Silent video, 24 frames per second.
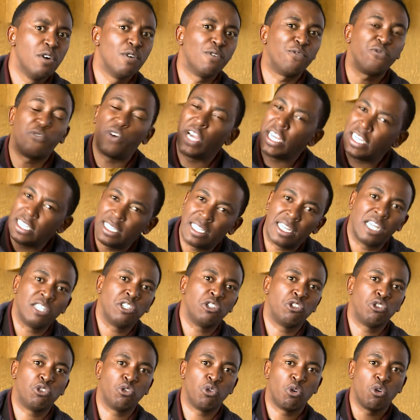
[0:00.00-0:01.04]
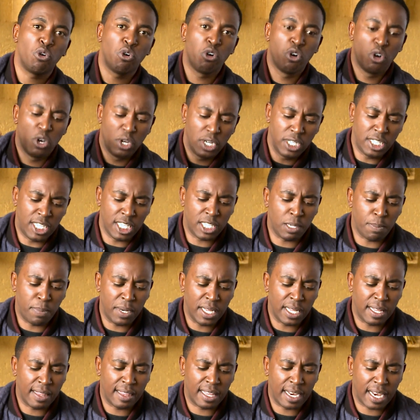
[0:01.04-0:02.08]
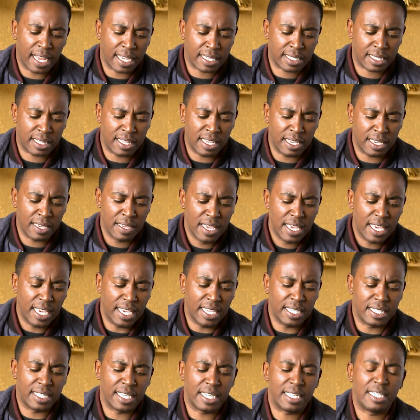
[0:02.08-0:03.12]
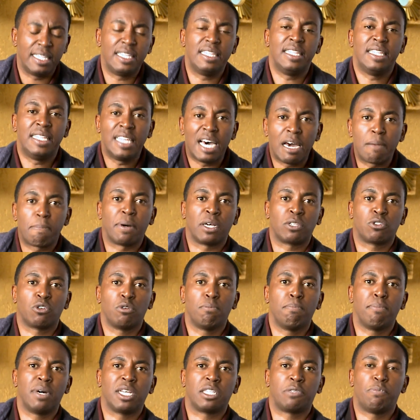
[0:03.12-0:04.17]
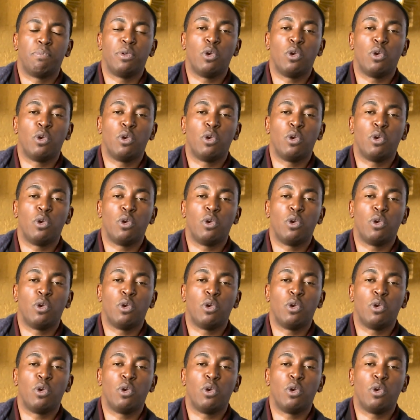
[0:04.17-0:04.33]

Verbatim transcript: financial discipline. And the last thing is that that person must